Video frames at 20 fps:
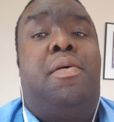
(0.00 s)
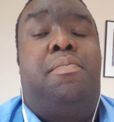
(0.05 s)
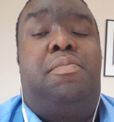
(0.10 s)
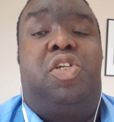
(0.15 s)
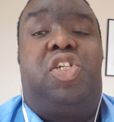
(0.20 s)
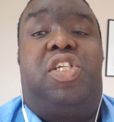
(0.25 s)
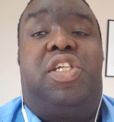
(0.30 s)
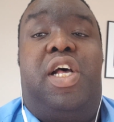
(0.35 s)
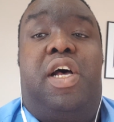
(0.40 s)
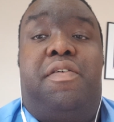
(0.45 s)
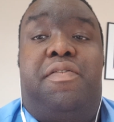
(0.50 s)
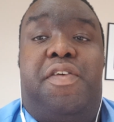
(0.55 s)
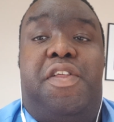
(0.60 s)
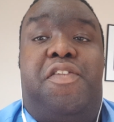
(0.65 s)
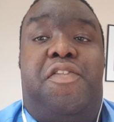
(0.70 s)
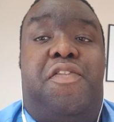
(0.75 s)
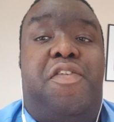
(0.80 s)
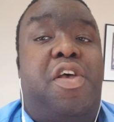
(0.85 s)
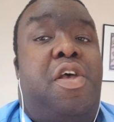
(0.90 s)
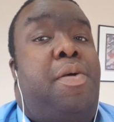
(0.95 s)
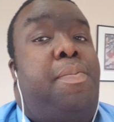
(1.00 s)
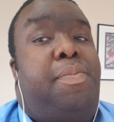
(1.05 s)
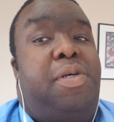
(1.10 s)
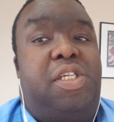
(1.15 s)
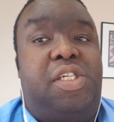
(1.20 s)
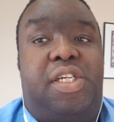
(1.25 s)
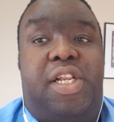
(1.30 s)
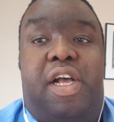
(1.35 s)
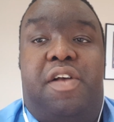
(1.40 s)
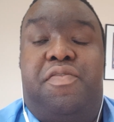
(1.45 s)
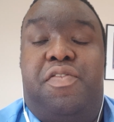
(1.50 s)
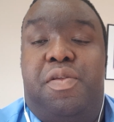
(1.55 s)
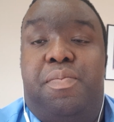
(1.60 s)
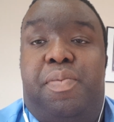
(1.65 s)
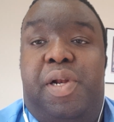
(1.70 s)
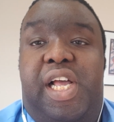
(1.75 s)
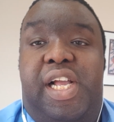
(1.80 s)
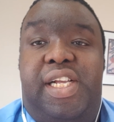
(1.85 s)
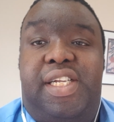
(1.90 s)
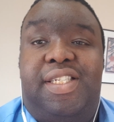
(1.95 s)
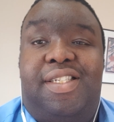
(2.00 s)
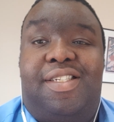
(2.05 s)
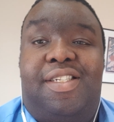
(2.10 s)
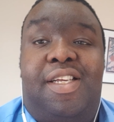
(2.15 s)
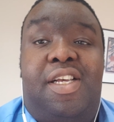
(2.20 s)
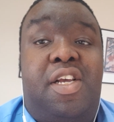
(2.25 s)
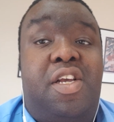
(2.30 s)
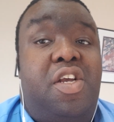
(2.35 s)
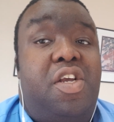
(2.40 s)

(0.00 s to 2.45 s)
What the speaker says: Mustafi's fit. Mustafi plays.